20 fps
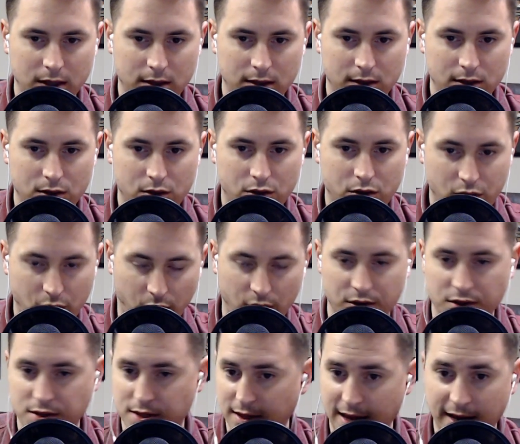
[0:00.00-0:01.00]

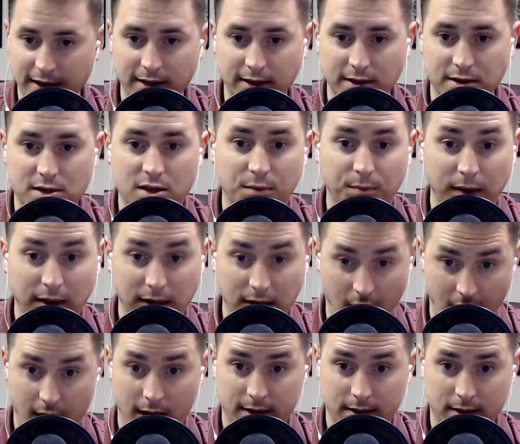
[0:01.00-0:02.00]
source, and that needs to be
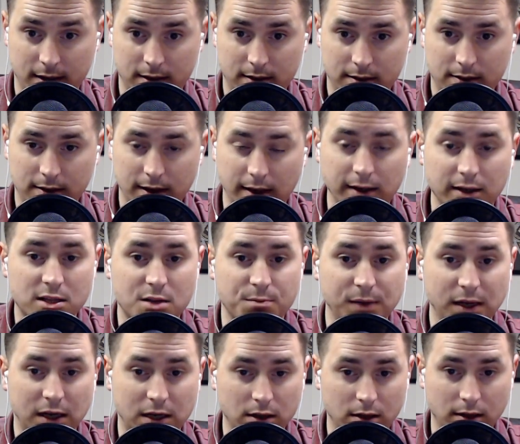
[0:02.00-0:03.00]
God. That needs to
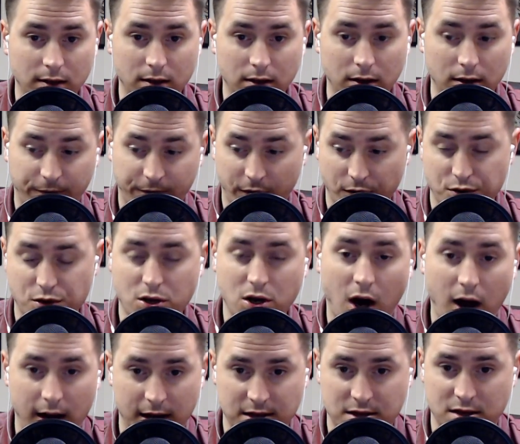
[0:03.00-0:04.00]
be the first
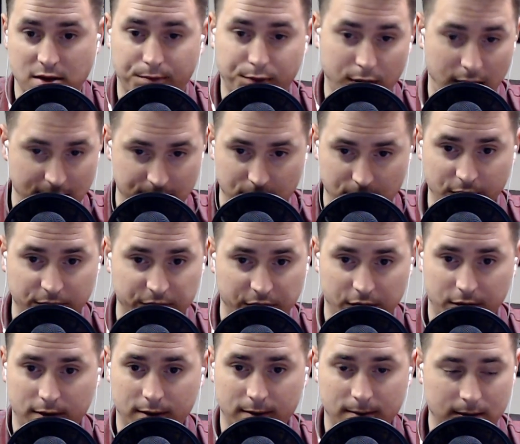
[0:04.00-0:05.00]
cause, the prime
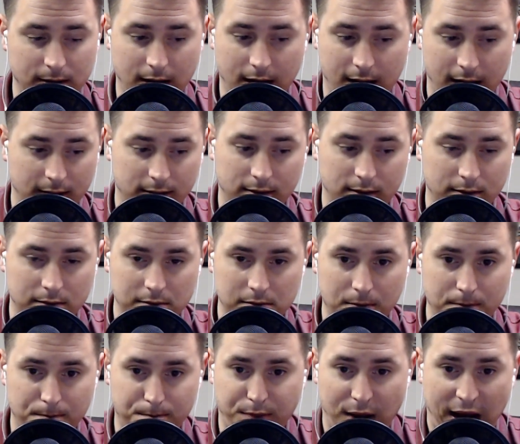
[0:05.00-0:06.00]
mover, uh,
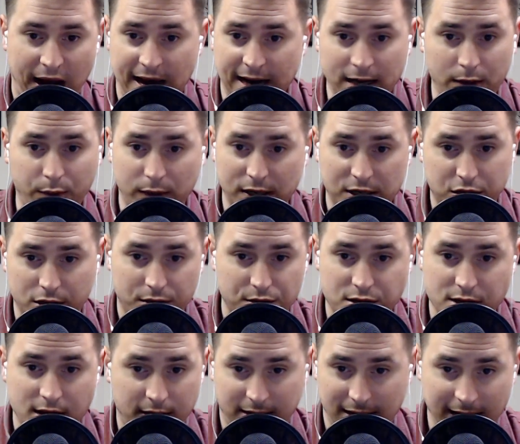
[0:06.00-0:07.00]
behind which there's
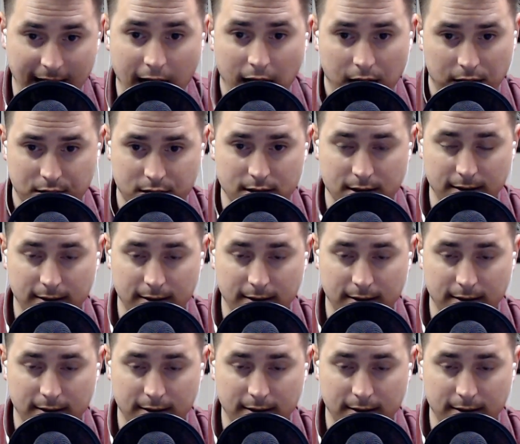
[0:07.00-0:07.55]
nothing else.